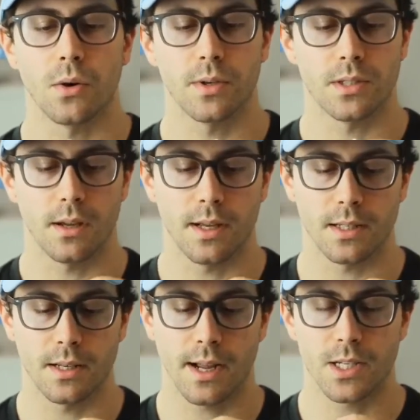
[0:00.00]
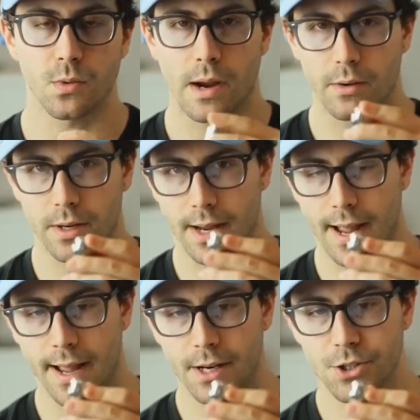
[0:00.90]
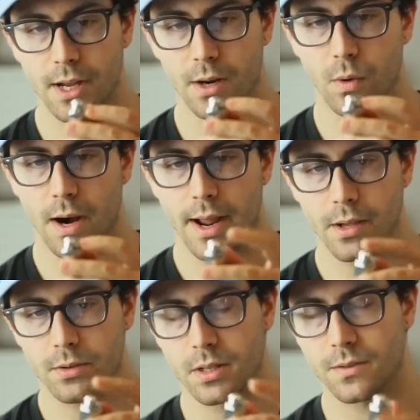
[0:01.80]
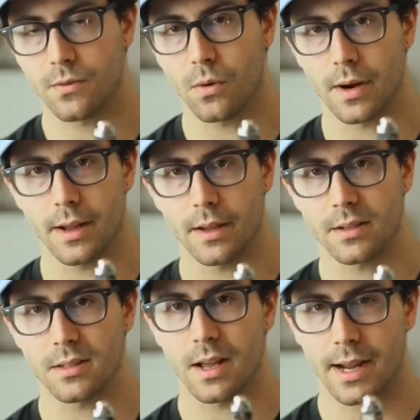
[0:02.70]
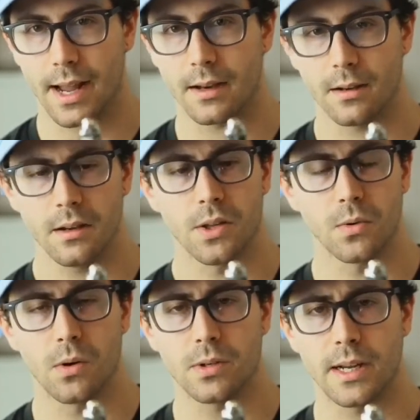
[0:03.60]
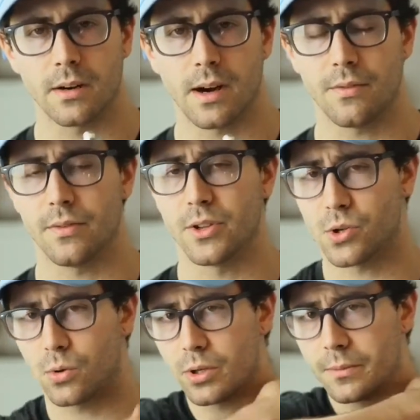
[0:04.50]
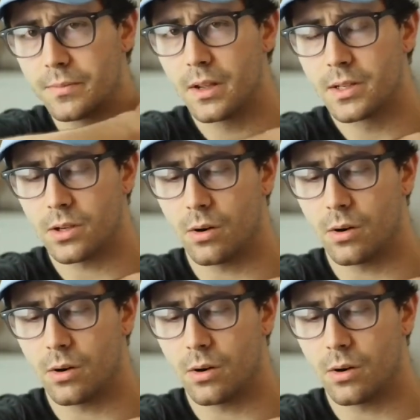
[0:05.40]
So it's a nice rounded edge. And what I use this for is, again, the rotator cuff in the shoulder.